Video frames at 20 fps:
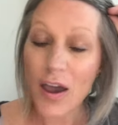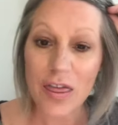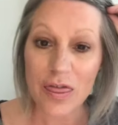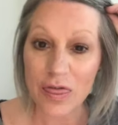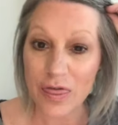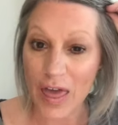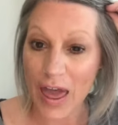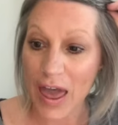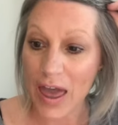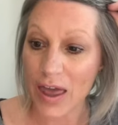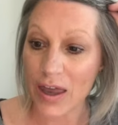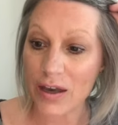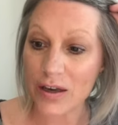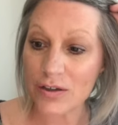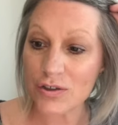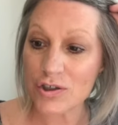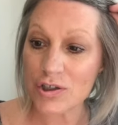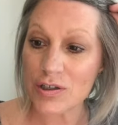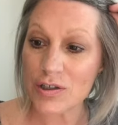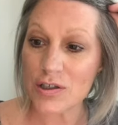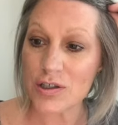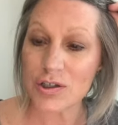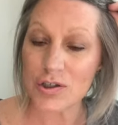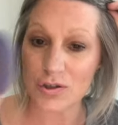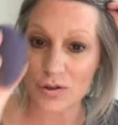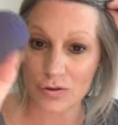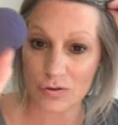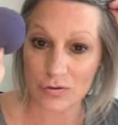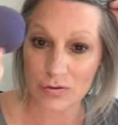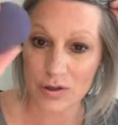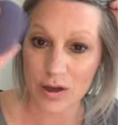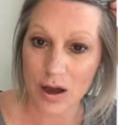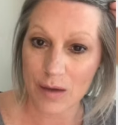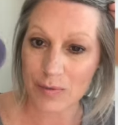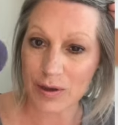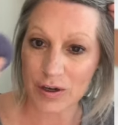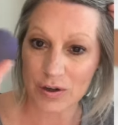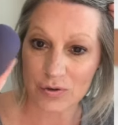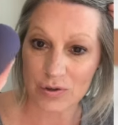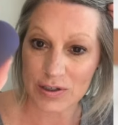Then just use, I'm
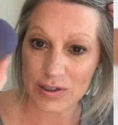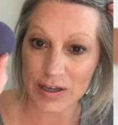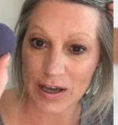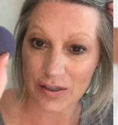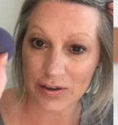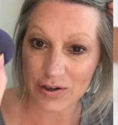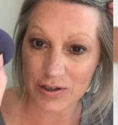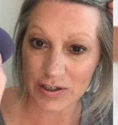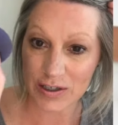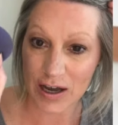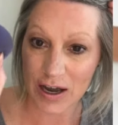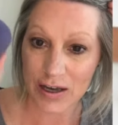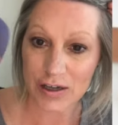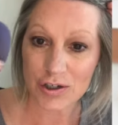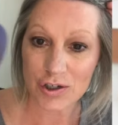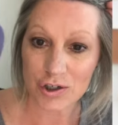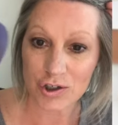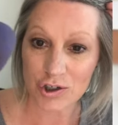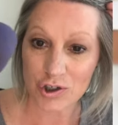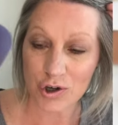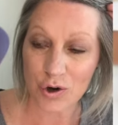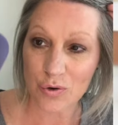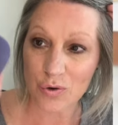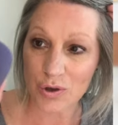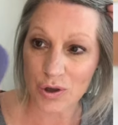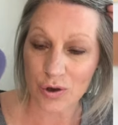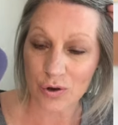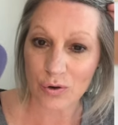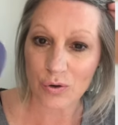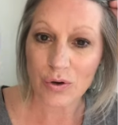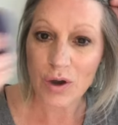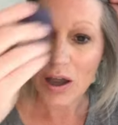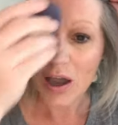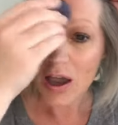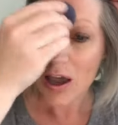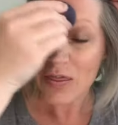going to use the other side to show you